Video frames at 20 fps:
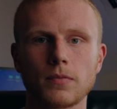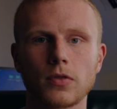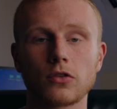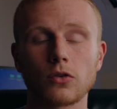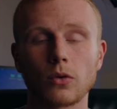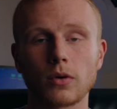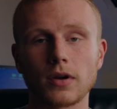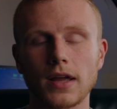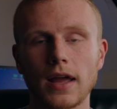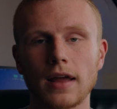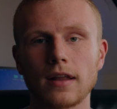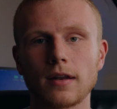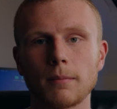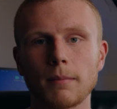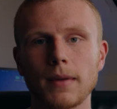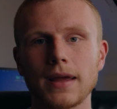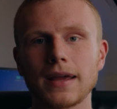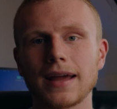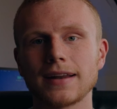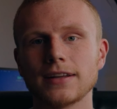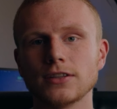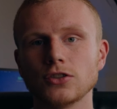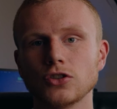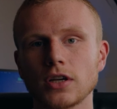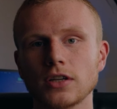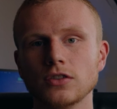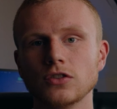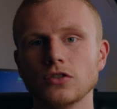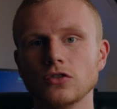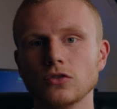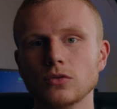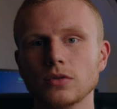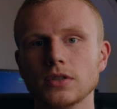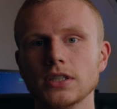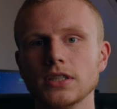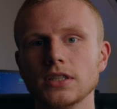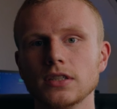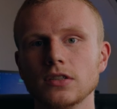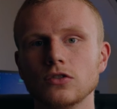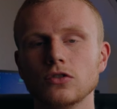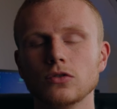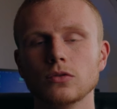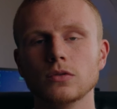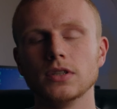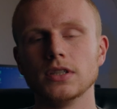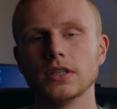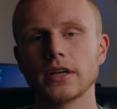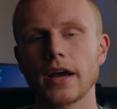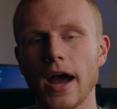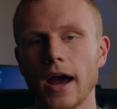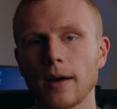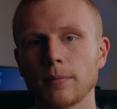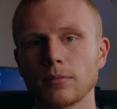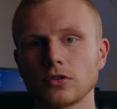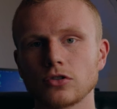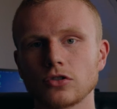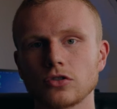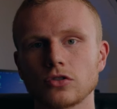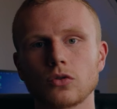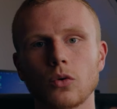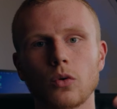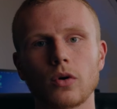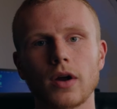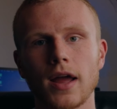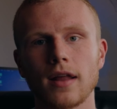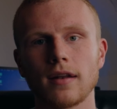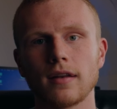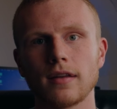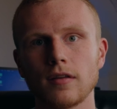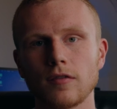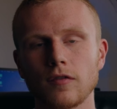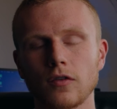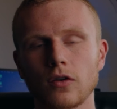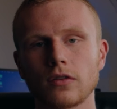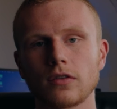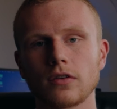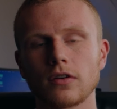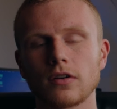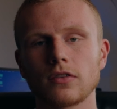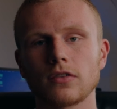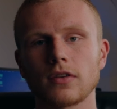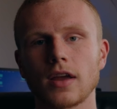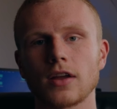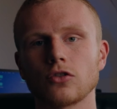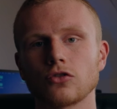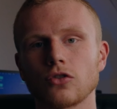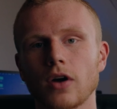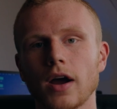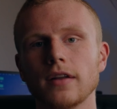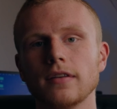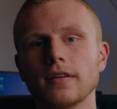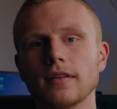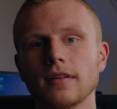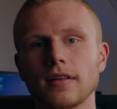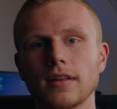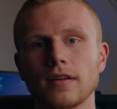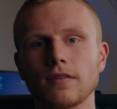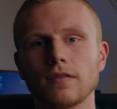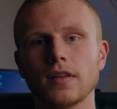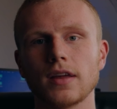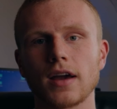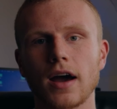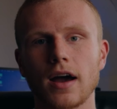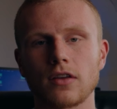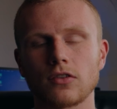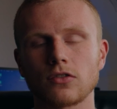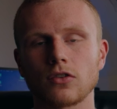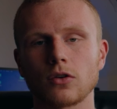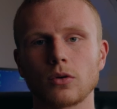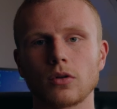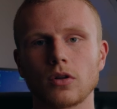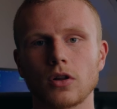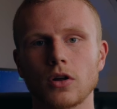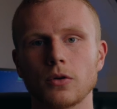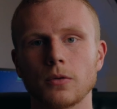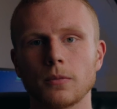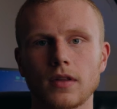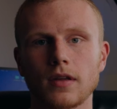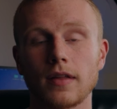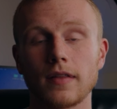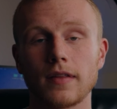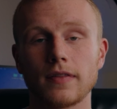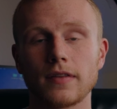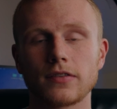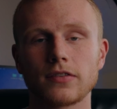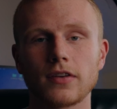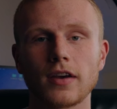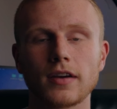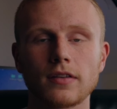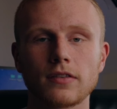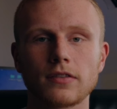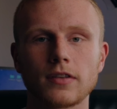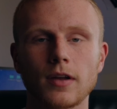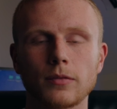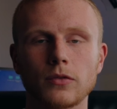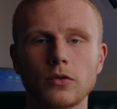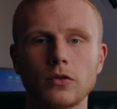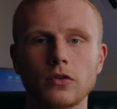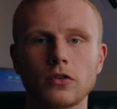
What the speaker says: So again, make any changes you need to the aperture or ND filters and try to leave the ISO alone. And then the second step to